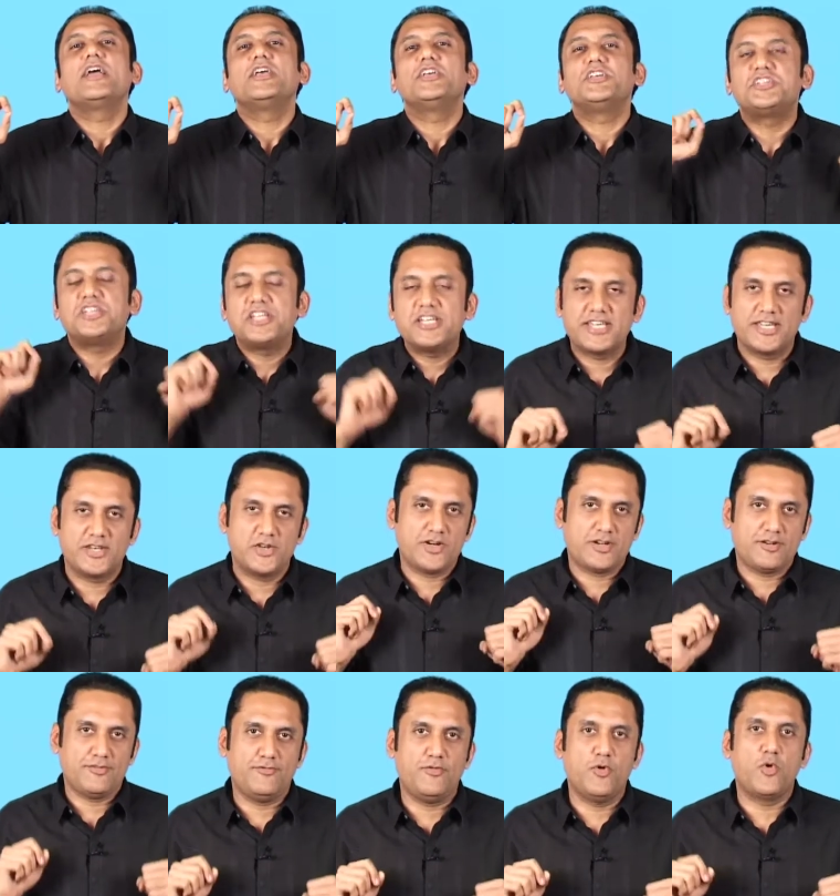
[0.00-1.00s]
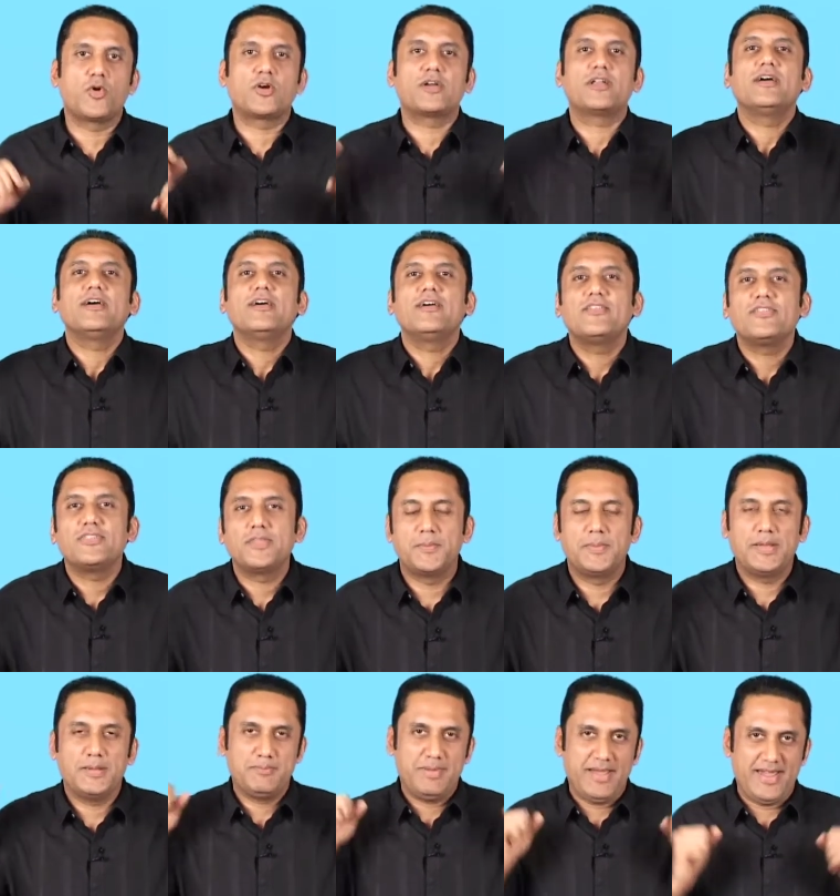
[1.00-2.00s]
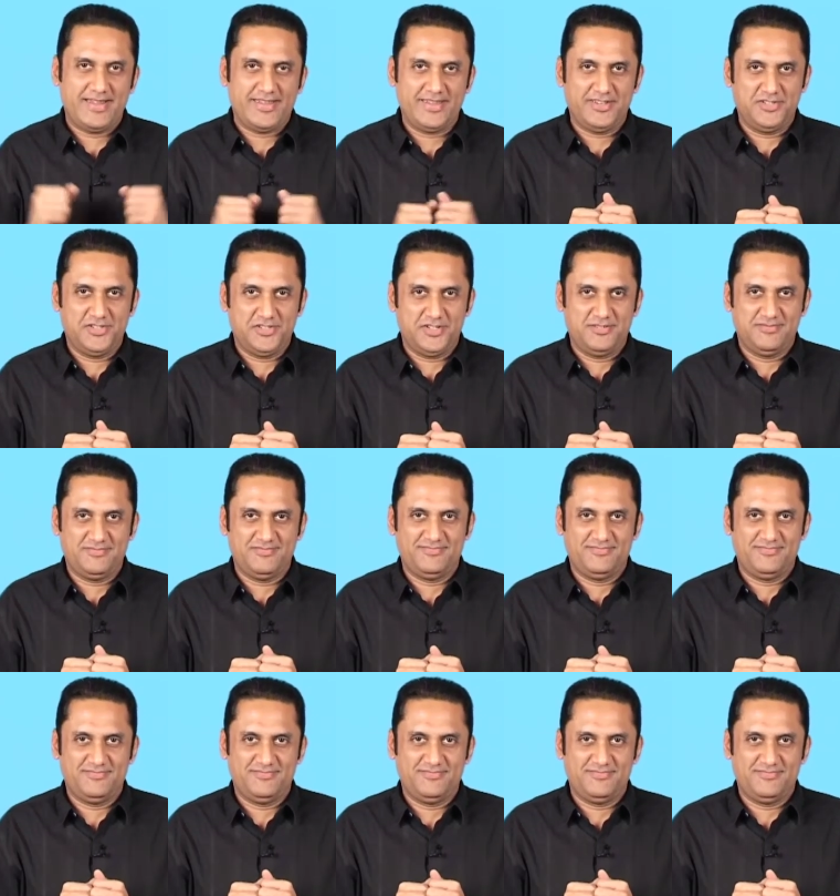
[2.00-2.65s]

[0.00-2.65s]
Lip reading: she cannot afford the big package.